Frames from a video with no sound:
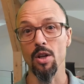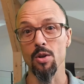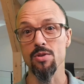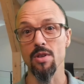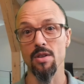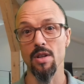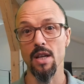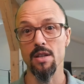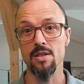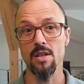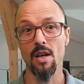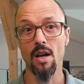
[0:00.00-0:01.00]
user
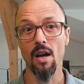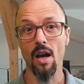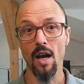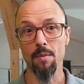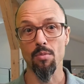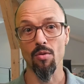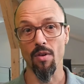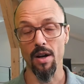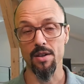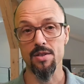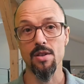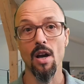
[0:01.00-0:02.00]
needs and
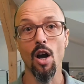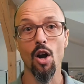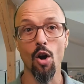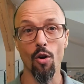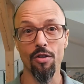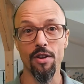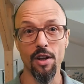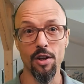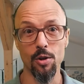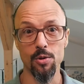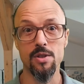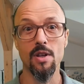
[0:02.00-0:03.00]
provides
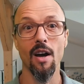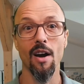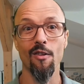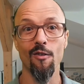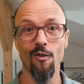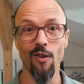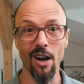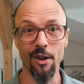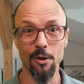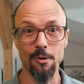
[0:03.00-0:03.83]
continuous value.